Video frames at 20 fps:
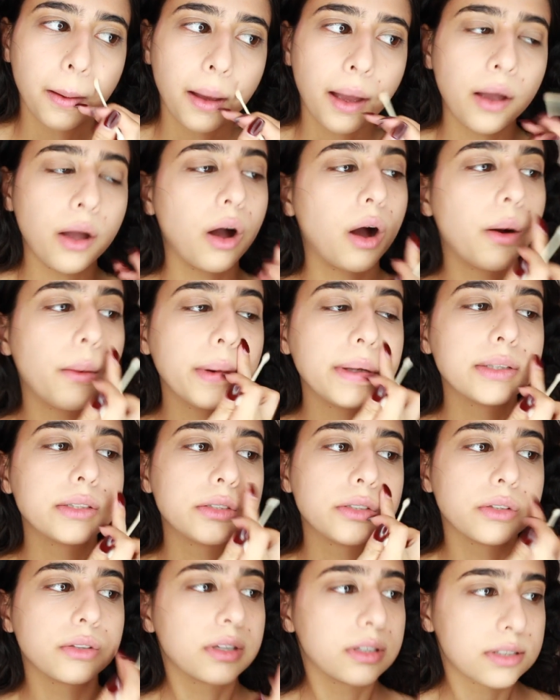I always
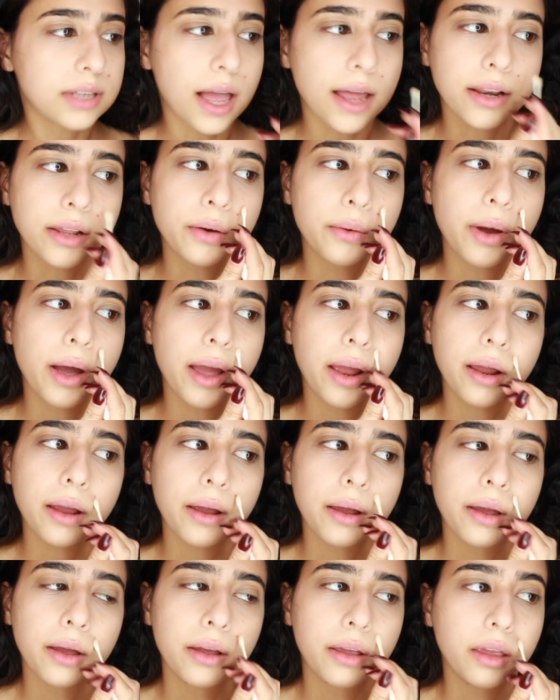do this anyway,